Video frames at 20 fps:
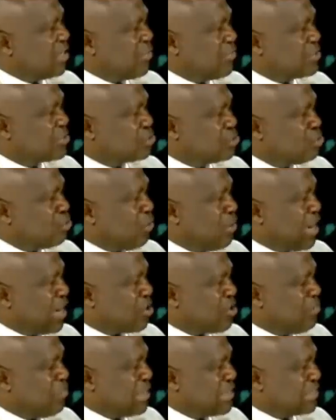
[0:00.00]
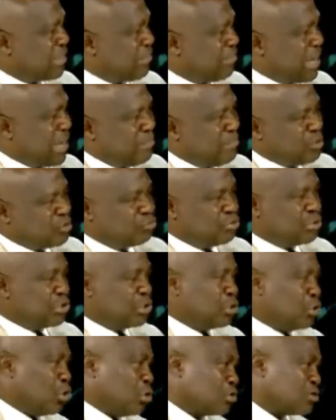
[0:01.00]
is no argument about between the
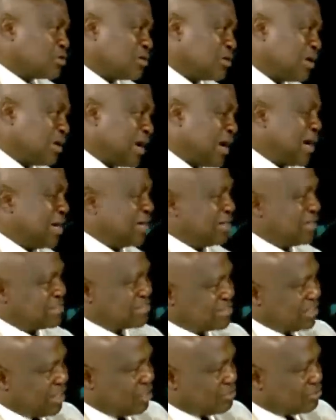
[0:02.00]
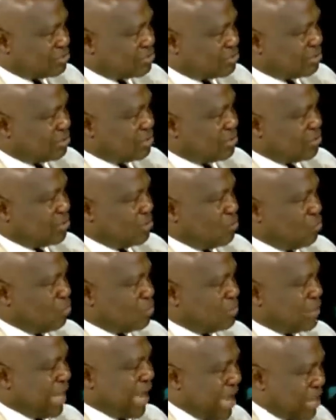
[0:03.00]
North and the South.
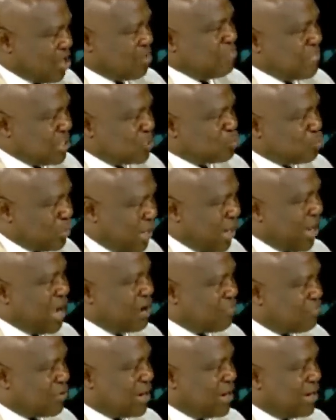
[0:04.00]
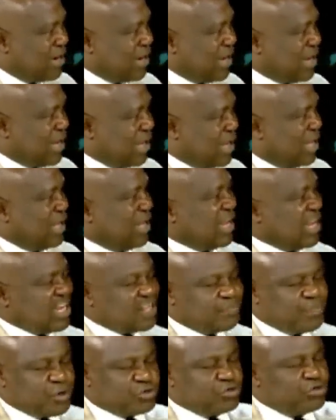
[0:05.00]
The argument we have right now
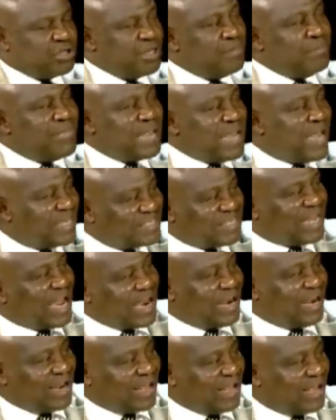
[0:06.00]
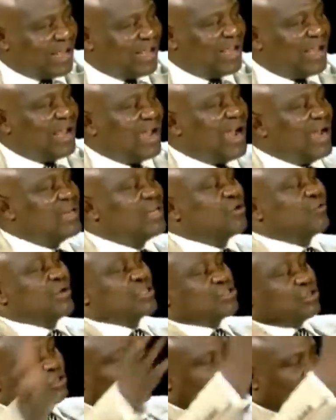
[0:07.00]
is between the Mieti Ala and the
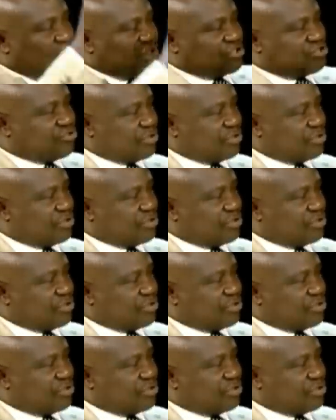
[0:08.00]
rest of the country.